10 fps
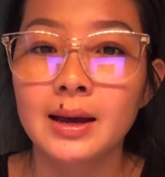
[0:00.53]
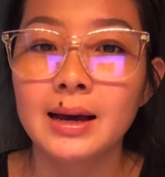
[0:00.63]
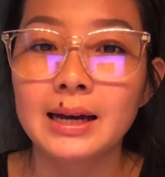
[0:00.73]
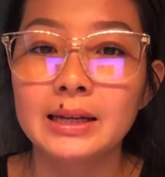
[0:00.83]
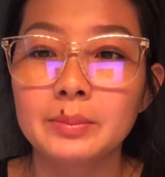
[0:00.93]

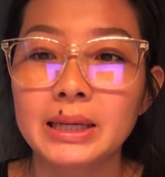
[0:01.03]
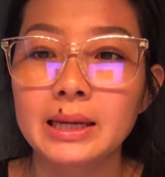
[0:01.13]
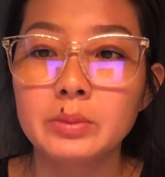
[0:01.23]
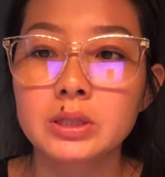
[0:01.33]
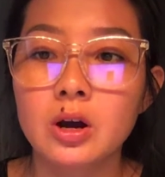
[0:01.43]
Hi, my
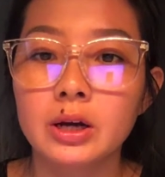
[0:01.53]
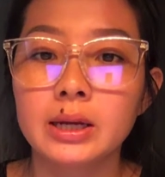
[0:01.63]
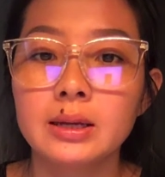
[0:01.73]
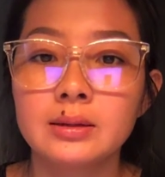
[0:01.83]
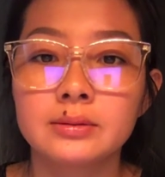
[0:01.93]
name is
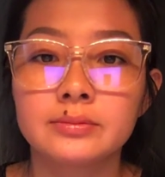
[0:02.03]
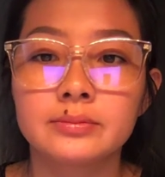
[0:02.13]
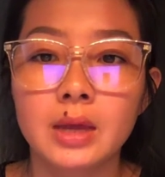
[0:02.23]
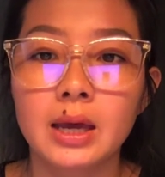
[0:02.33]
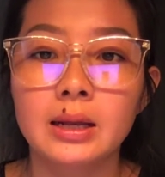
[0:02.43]
Connie,
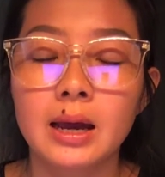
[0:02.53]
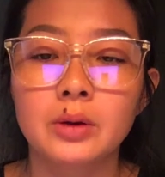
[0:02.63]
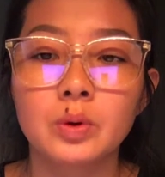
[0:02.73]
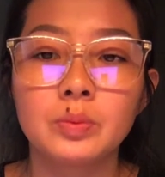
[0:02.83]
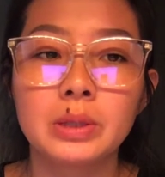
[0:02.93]
and I
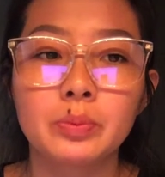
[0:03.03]
will be